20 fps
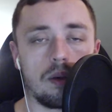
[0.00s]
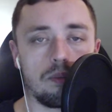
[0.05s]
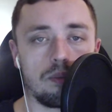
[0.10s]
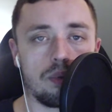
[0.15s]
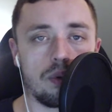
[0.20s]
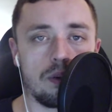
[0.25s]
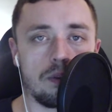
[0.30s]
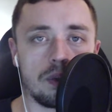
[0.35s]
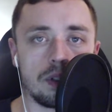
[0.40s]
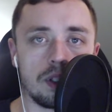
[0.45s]

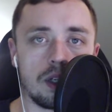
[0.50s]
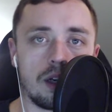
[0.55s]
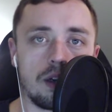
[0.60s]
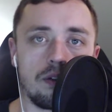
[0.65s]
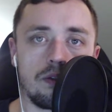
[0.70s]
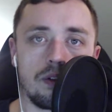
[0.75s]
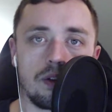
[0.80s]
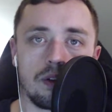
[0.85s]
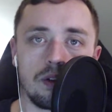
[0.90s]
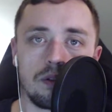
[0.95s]
pretty much out
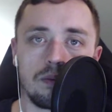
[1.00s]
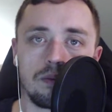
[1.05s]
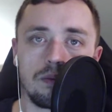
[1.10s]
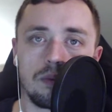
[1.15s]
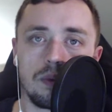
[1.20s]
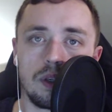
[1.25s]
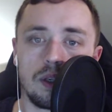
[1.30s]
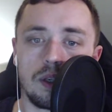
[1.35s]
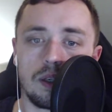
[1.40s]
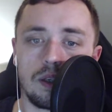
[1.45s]
of your
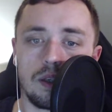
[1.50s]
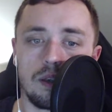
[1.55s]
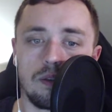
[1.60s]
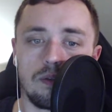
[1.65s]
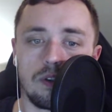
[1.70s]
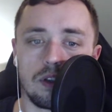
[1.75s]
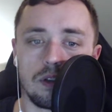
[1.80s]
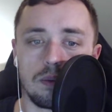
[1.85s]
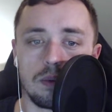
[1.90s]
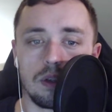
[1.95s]

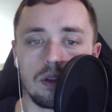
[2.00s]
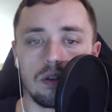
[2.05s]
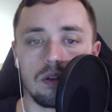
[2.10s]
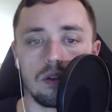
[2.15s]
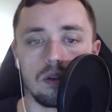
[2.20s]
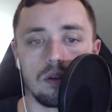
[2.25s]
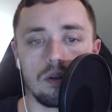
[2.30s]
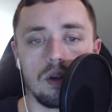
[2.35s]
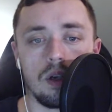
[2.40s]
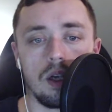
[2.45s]
investment. And
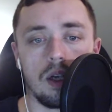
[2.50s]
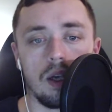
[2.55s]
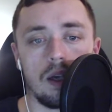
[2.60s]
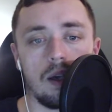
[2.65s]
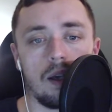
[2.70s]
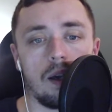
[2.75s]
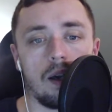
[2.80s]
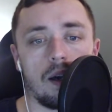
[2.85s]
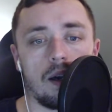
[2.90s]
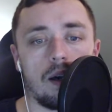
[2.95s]
so
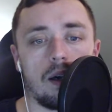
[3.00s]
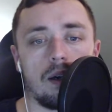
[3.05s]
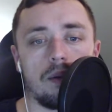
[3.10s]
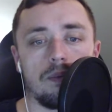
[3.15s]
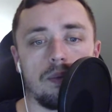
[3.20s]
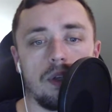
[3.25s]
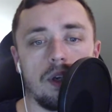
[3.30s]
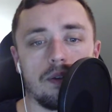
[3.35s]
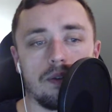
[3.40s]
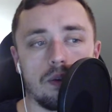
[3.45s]

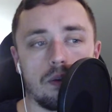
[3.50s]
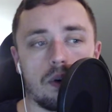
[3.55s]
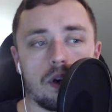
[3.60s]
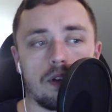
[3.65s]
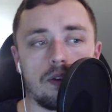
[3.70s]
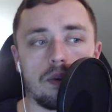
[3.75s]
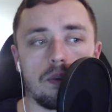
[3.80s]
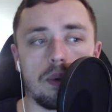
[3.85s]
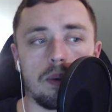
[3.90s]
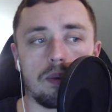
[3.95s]
you have to
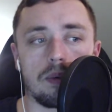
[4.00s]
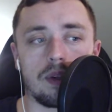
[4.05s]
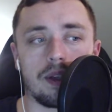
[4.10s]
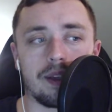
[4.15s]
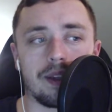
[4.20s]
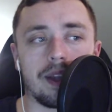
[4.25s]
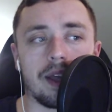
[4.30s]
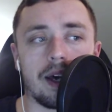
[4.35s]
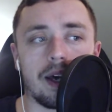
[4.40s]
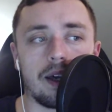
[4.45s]
watch for people
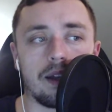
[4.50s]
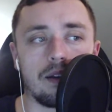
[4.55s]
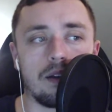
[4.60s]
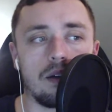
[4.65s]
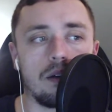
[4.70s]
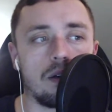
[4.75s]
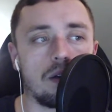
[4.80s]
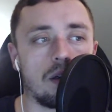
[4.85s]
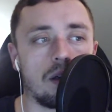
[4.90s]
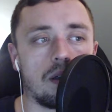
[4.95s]
like that.
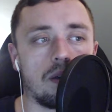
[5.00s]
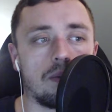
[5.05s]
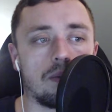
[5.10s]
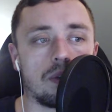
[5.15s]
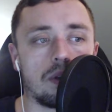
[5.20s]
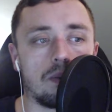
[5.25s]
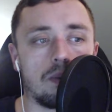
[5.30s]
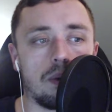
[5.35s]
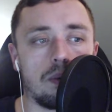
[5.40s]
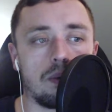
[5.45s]

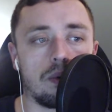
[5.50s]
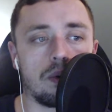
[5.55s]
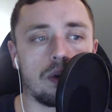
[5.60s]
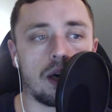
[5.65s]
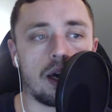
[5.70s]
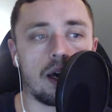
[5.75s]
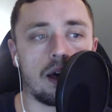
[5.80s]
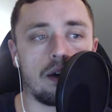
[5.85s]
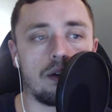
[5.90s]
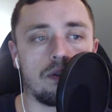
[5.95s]
Some people
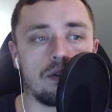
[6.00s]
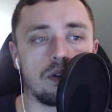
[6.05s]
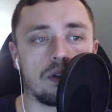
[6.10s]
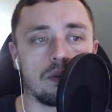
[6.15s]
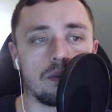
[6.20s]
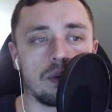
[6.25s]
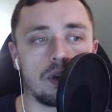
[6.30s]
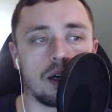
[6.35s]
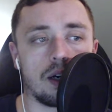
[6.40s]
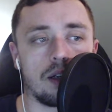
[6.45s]
have
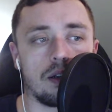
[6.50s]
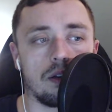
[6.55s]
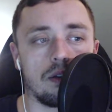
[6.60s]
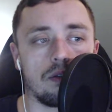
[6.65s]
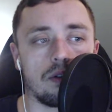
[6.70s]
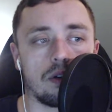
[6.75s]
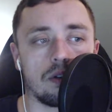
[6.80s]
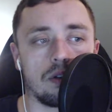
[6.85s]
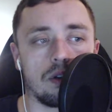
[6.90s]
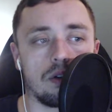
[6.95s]
some kind of
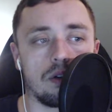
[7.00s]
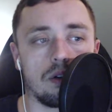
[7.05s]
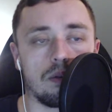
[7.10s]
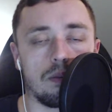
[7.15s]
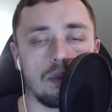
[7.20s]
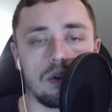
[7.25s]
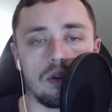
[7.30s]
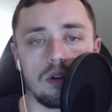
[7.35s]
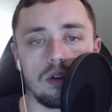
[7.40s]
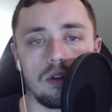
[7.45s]
ulterior
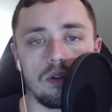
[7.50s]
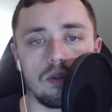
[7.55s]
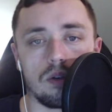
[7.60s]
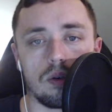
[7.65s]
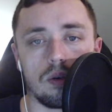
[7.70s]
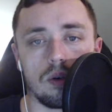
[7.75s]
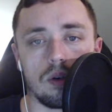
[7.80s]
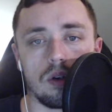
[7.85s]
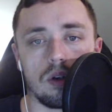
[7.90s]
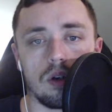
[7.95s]
motive
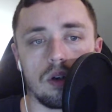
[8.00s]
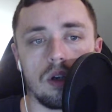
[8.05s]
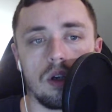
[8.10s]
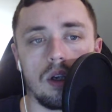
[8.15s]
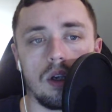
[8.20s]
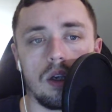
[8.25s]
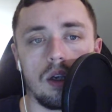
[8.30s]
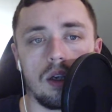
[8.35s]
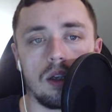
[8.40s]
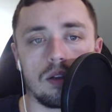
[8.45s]
or
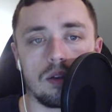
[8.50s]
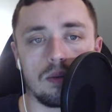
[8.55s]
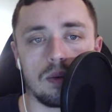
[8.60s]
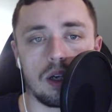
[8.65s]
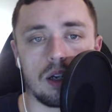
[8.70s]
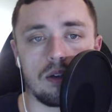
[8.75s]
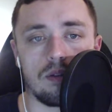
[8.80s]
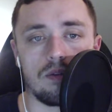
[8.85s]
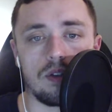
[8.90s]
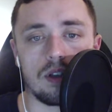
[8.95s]
some
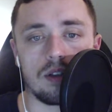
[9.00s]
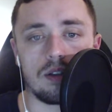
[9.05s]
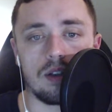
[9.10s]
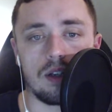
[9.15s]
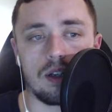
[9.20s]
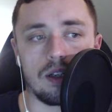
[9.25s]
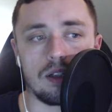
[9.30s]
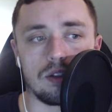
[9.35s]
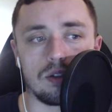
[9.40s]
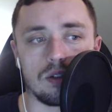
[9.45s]
kind of
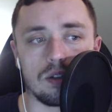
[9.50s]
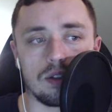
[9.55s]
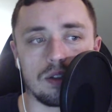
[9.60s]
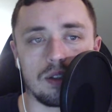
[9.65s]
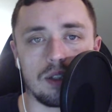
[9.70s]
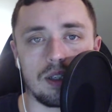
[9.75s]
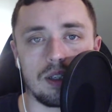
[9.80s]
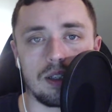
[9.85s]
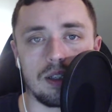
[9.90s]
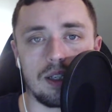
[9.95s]
vested
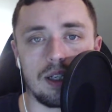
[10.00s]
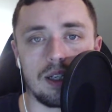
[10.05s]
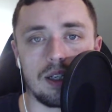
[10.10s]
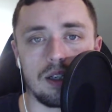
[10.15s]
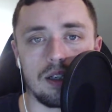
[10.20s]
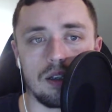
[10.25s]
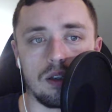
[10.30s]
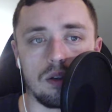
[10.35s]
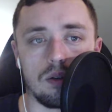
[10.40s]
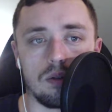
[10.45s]
interest in
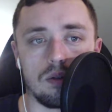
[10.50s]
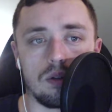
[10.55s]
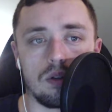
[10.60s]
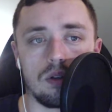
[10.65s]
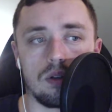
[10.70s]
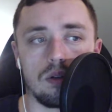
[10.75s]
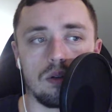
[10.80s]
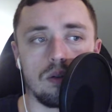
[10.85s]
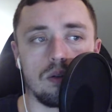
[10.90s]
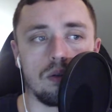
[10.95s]
getting you
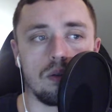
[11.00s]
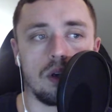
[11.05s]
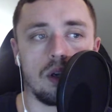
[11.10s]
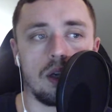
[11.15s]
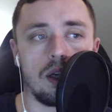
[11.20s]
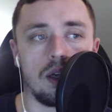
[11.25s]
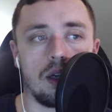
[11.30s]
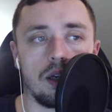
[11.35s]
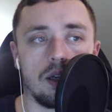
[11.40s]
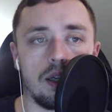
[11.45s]
to
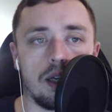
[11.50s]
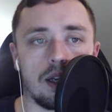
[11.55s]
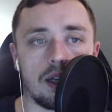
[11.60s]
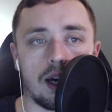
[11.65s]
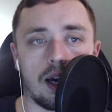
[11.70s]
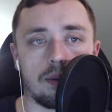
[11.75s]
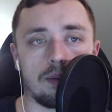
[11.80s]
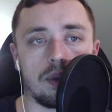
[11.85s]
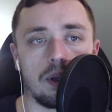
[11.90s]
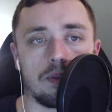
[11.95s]
get
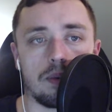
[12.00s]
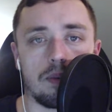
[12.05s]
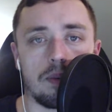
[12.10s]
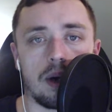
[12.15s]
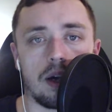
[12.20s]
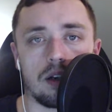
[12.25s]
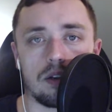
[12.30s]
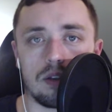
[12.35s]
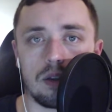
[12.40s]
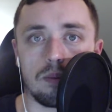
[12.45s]
hyped up
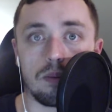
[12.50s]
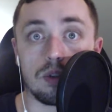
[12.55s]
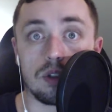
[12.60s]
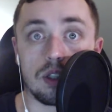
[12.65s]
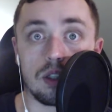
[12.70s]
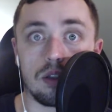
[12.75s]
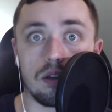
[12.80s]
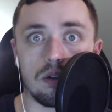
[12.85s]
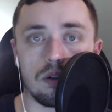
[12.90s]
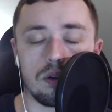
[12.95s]
about some
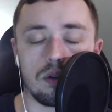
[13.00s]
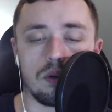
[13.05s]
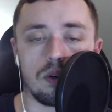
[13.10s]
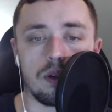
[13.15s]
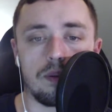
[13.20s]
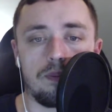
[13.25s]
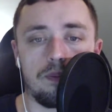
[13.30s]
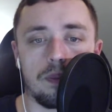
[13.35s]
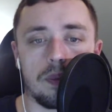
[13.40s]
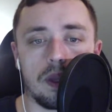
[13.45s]
particular
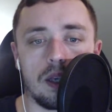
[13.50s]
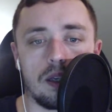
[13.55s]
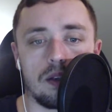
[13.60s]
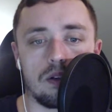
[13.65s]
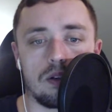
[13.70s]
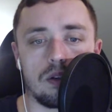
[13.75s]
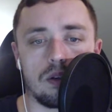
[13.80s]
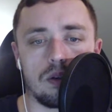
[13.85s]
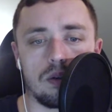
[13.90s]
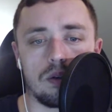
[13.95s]
coin. And
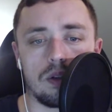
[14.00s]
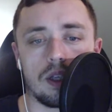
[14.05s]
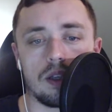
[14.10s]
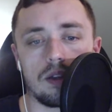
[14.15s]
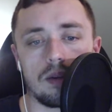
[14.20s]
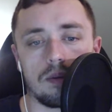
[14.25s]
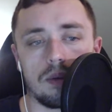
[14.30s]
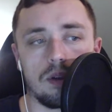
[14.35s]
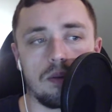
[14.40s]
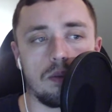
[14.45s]
so that's
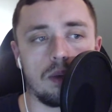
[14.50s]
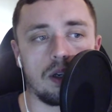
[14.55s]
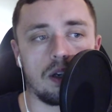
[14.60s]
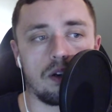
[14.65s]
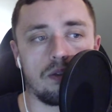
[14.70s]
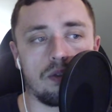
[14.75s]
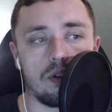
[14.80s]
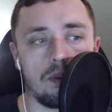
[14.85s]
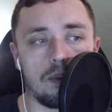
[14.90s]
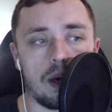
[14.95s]
something to be
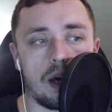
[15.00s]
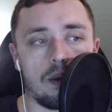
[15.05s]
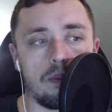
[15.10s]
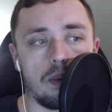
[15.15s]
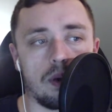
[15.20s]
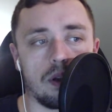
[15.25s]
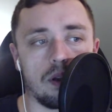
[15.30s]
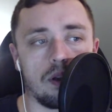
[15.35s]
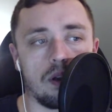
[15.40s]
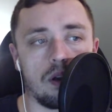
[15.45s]
careful about.
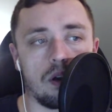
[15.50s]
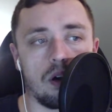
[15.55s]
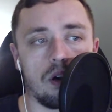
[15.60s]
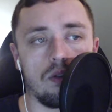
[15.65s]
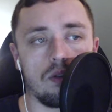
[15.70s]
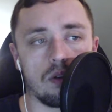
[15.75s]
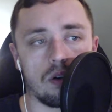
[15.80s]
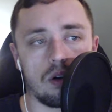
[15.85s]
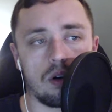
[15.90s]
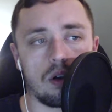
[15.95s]
But
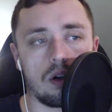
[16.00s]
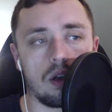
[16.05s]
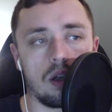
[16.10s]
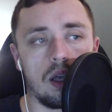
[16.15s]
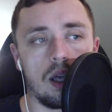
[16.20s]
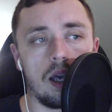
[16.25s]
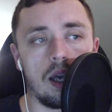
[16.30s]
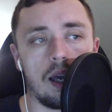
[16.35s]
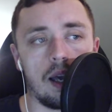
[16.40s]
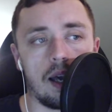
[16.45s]
overall,
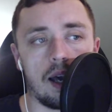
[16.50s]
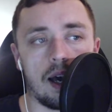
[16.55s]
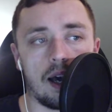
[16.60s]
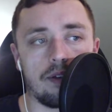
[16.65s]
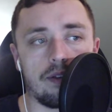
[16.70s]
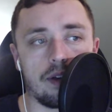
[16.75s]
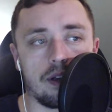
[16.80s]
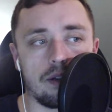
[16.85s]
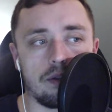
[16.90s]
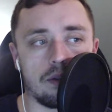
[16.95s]
I
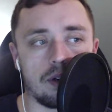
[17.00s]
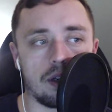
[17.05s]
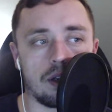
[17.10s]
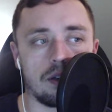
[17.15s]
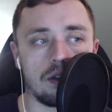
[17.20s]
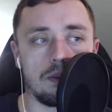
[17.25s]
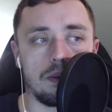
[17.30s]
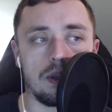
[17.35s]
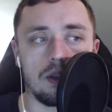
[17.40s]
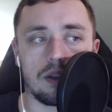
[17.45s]
find
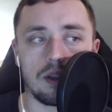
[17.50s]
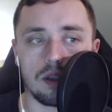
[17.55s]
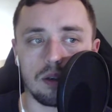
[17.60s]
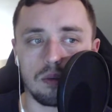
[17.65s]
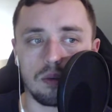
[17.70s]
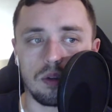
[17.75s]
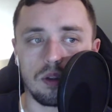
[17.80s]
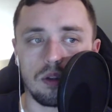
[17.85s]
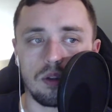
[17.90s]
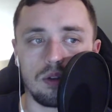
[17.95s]
Reddit to be like a
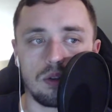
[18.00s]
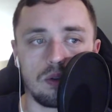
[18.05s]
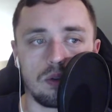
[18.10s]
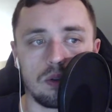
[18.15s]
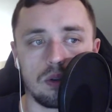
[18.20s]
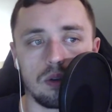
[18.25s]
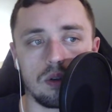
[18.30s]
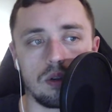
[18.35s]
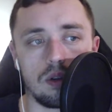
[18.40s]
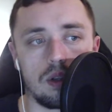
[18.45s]
really
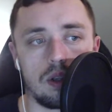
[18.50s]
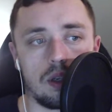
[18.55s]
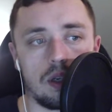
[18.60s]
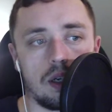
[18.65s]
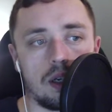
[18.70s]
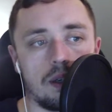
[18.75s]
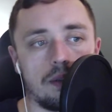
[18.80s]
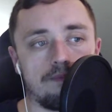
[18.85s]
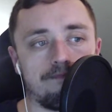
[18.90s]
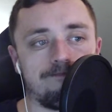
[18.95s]
useful
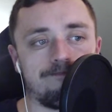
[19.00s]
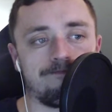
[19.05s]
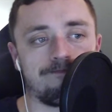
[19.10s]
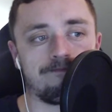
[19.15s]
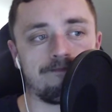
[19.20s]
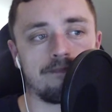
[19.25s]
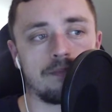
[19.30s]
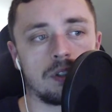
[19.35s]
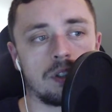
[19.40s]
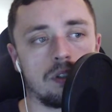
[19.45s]

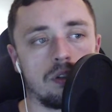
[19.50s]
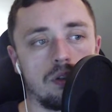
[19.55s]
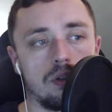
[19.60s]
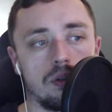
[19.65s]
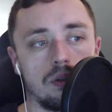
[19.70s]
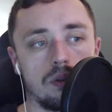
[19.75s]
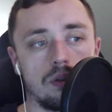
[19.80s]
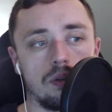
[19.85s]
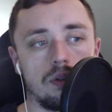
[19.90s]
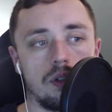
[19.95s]

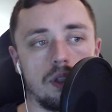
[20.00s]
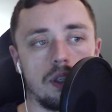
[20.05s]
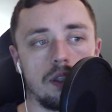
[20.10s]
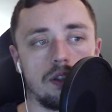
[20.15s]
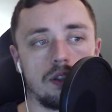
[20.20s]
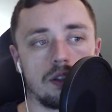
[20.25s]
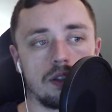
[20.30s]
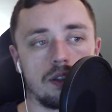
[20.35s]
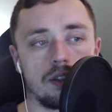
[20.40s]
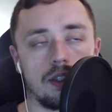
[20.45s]
tool in
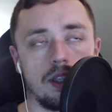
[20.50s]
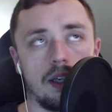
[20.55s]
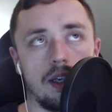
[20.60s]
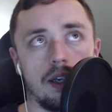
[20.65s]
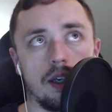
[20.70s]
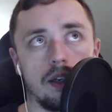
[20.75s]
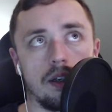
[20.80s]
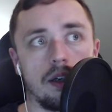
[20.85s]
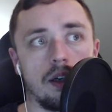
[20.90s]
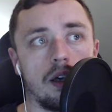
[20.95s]
just
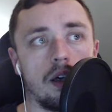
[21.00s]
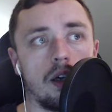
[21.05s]
seeing,